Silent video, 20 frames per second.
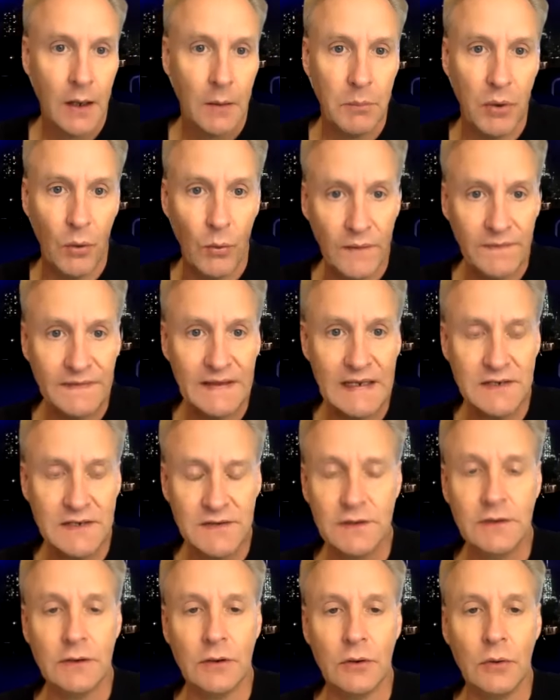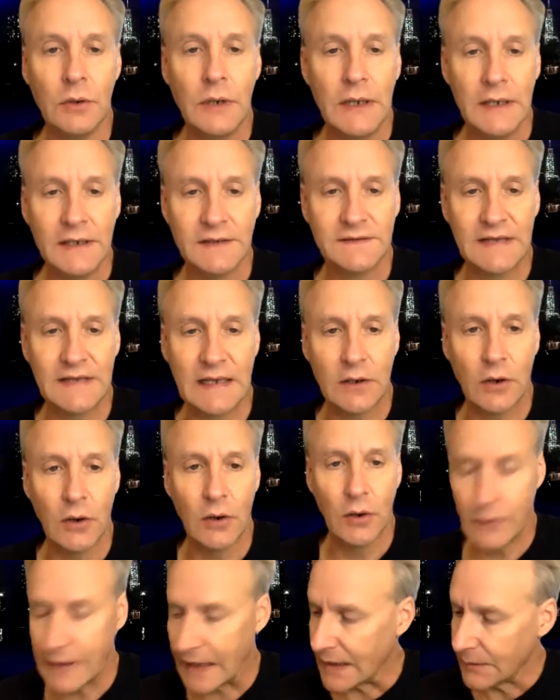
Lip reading: But what they do is they go, okay,